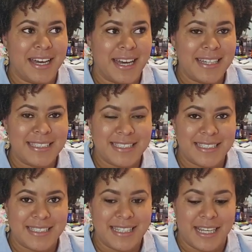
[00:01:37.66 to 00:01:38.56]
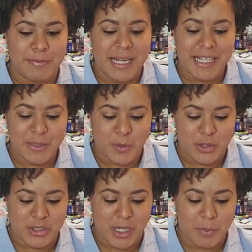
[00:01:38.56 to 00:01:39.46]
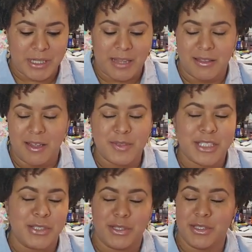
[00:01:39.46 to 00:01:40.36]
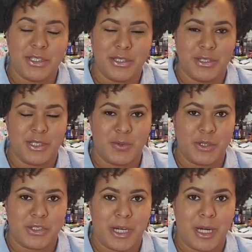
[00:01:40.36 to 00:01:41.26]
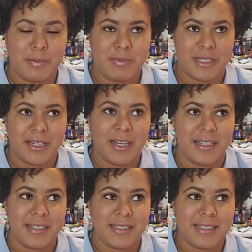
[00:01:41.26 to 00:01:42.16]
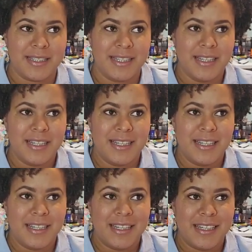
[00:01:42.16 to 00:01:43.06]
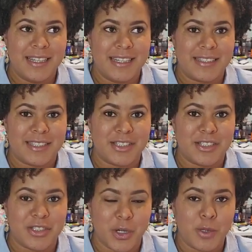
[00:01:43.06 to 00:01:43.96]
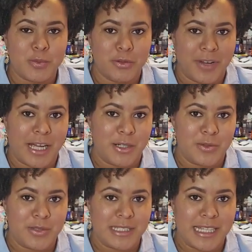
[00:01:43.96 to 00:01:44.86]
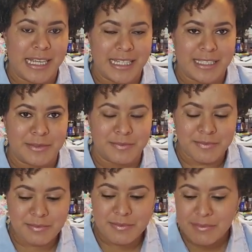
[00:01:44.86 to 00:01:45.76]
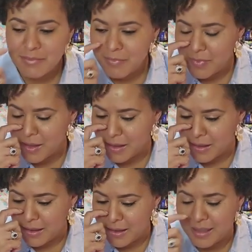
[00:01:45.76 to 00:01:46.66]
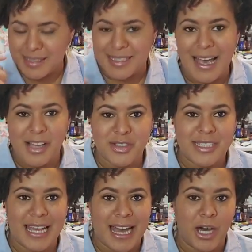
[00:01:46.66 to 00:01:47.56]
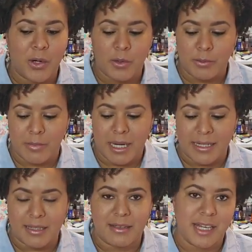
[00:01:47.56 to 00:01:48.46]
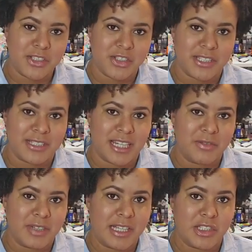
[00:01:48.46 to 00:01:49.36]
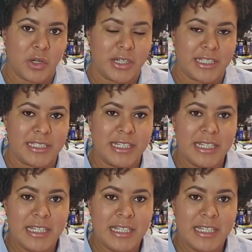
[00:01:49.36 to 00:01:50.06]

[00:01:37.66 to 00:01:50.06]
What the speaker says: I did a painting workshop, and I love to do this workshop because it's so profound, and it's actually how my collection kind of got started.